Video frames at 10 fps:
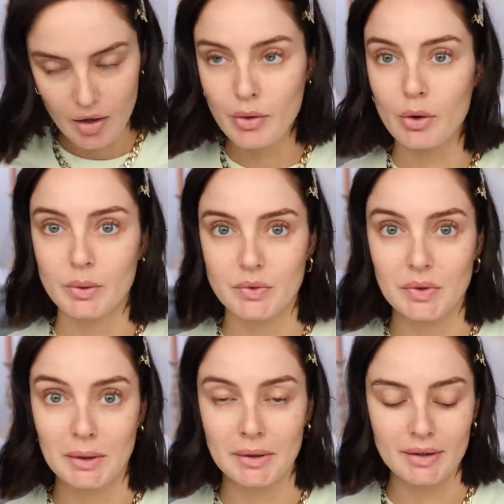thought it was
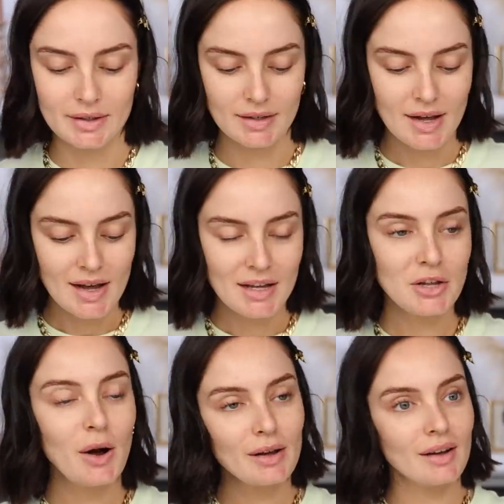really good.
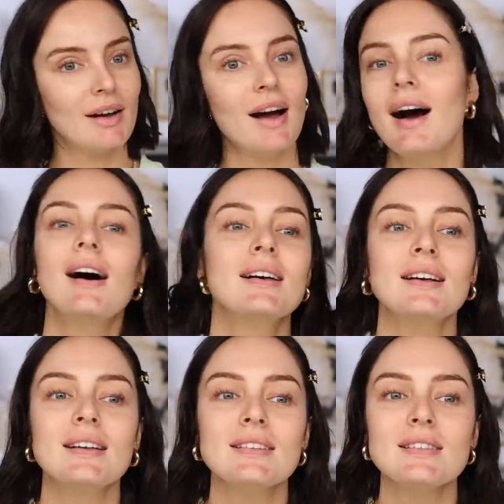You know,
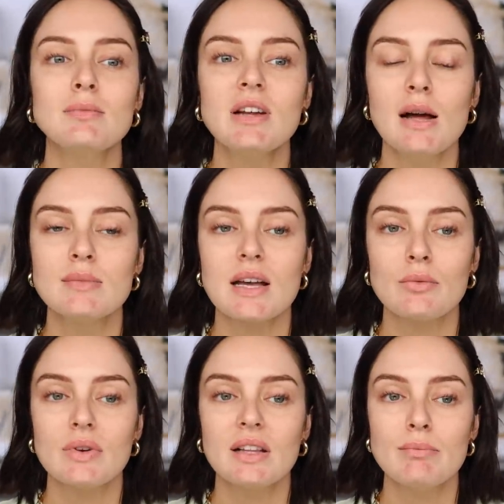sometimes I
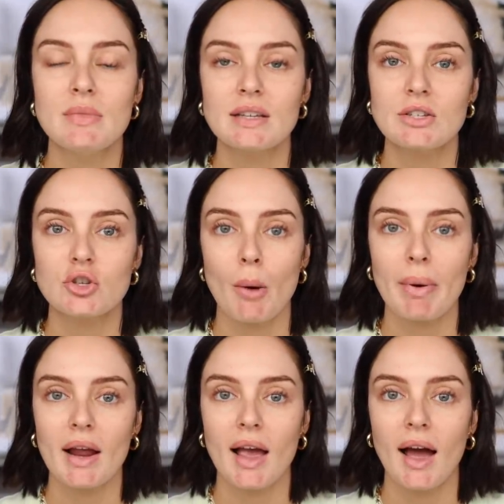really miss
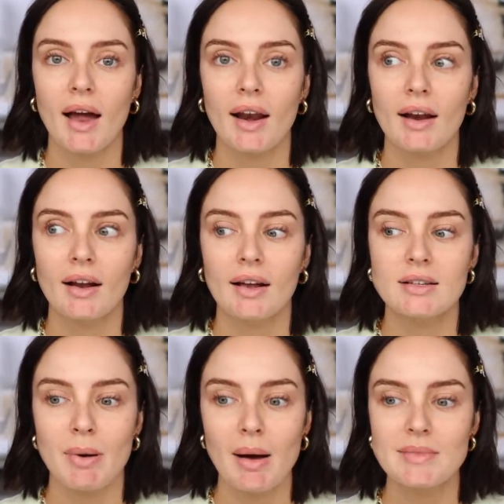shopping at
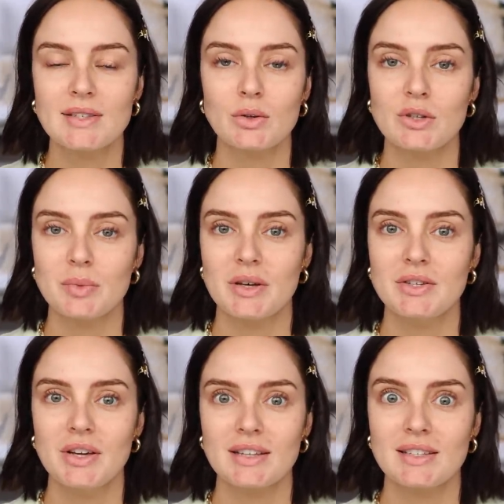department stores
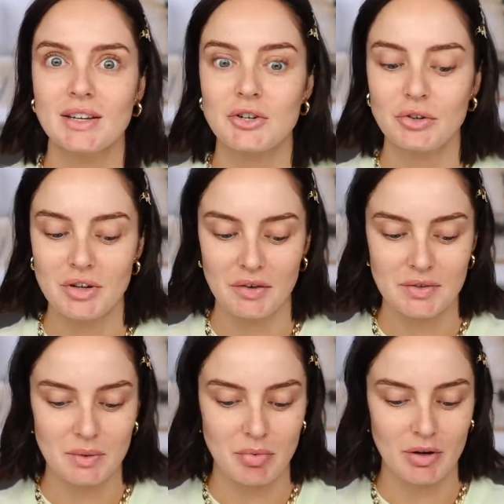because you get such good
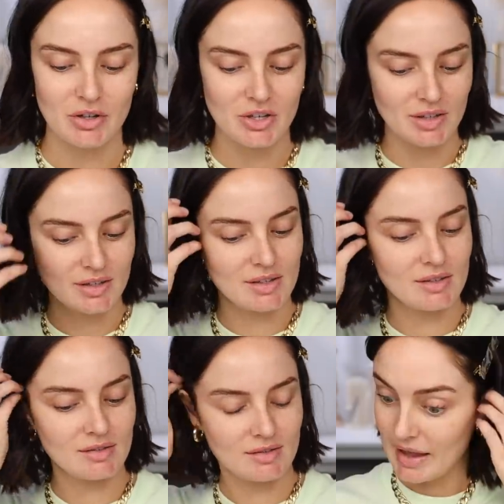gifts with purchase.
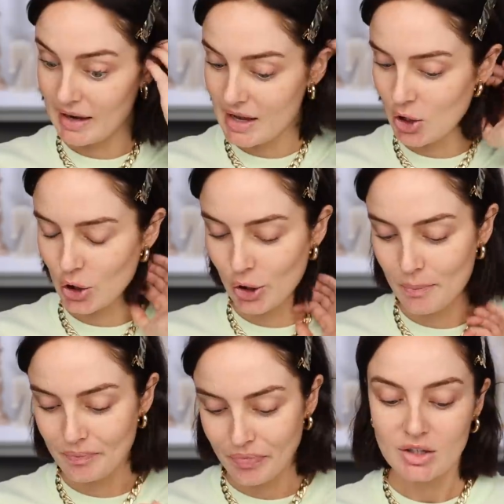Anywho,
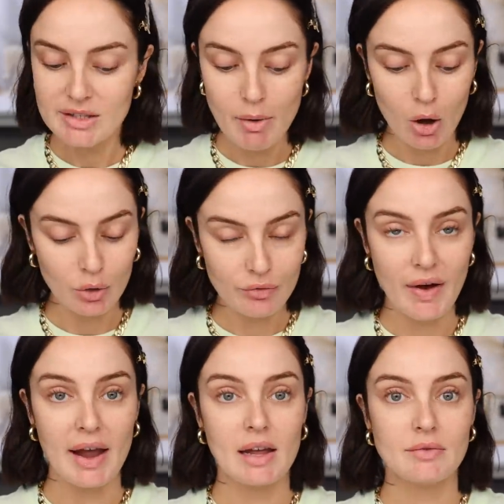got some old
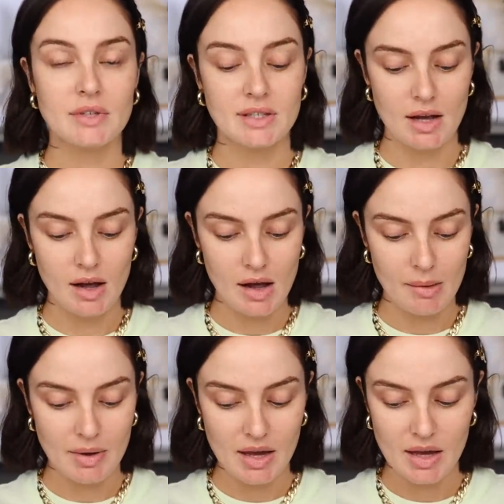faves
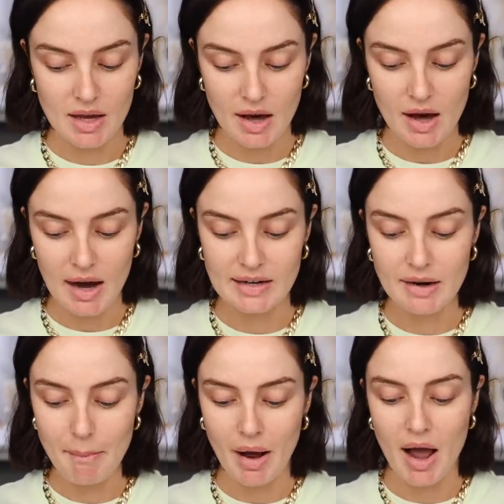here. I
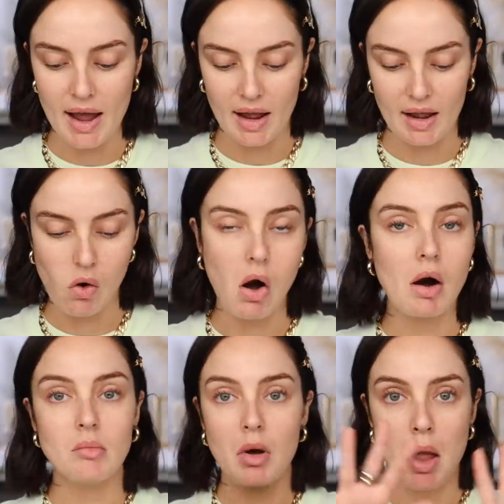didn't buy
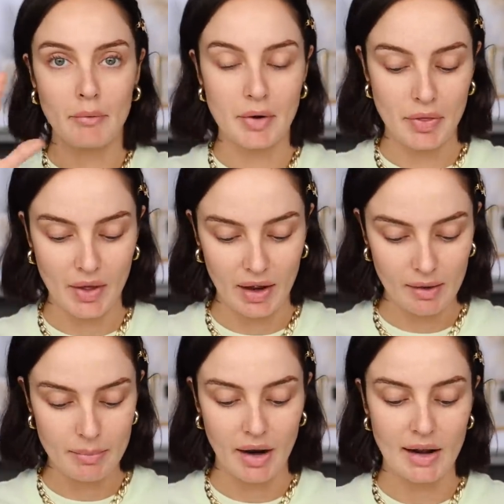
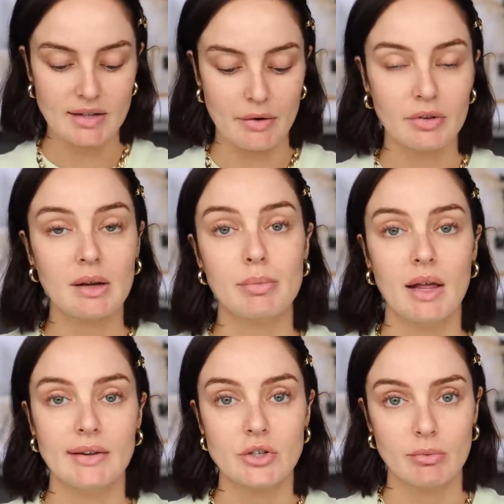everything, but I definitely
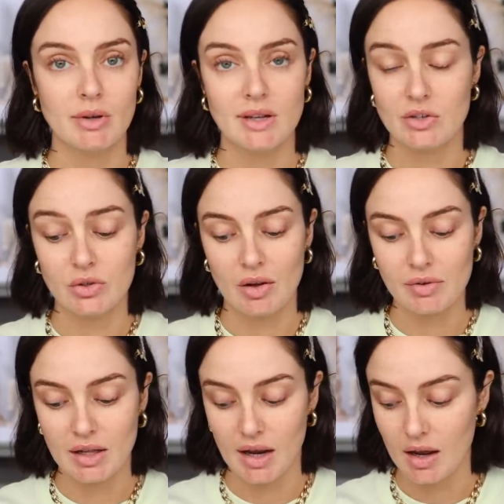plan to because I do
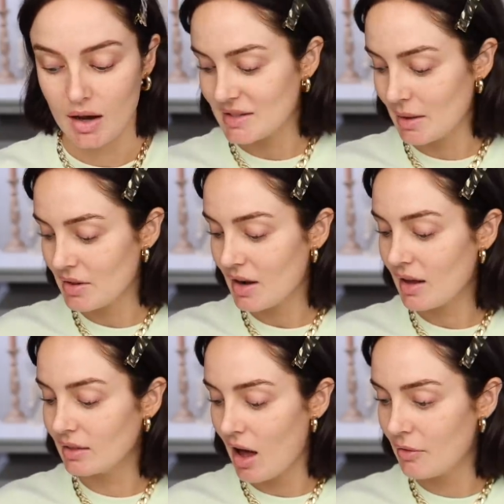love Clinique. Something that
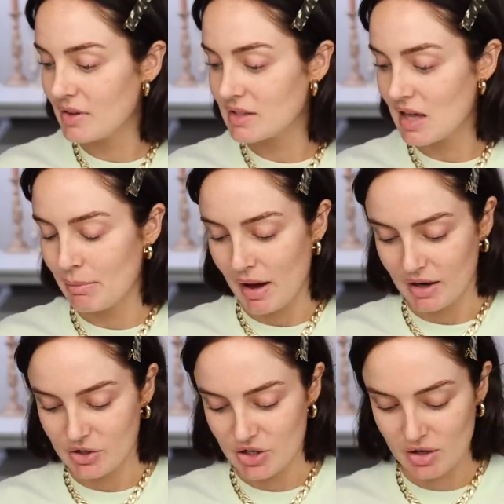I love is their
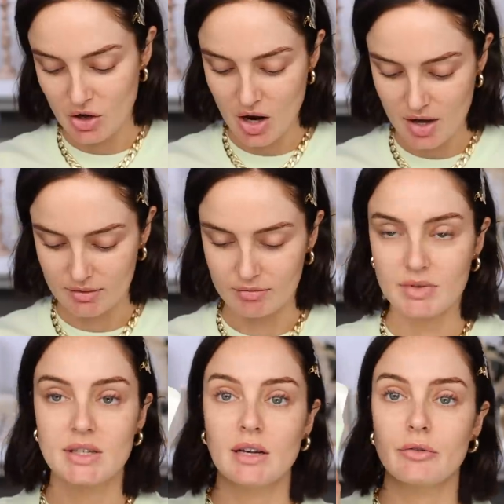packaging. You can't
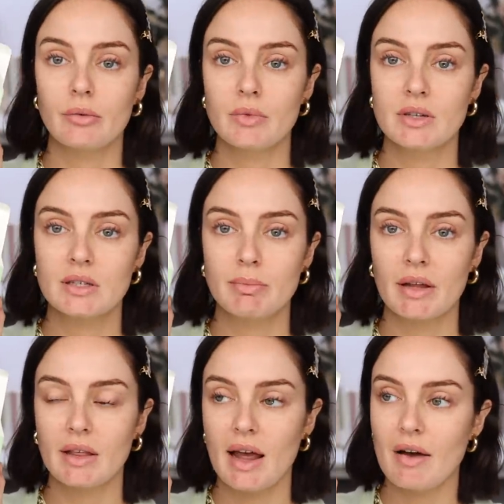see it from this,
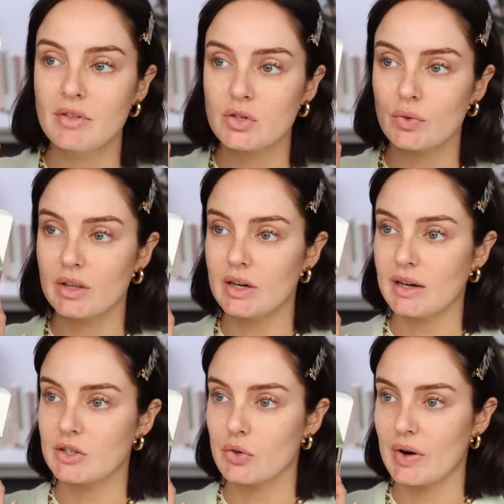but they have this really
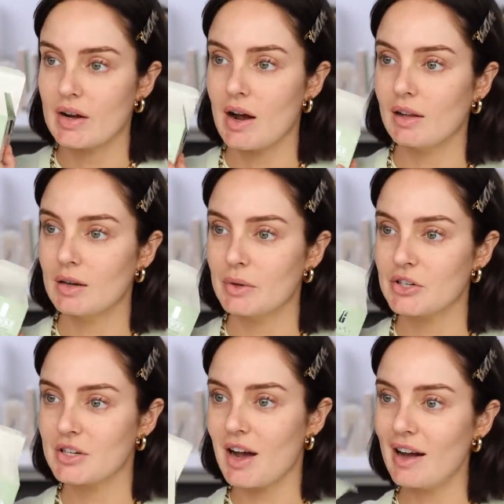nice green color,
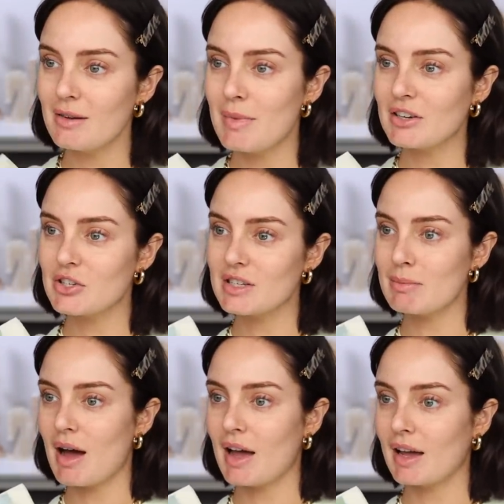which kind of matches
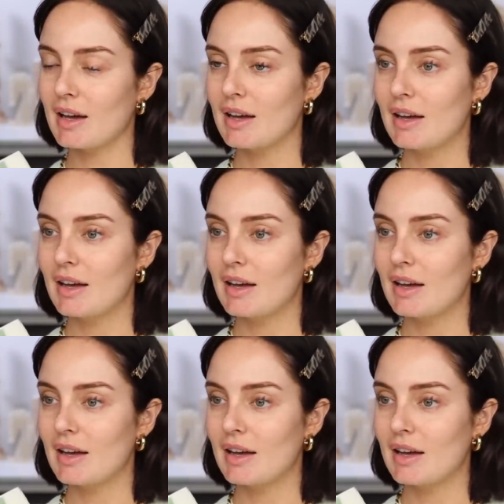my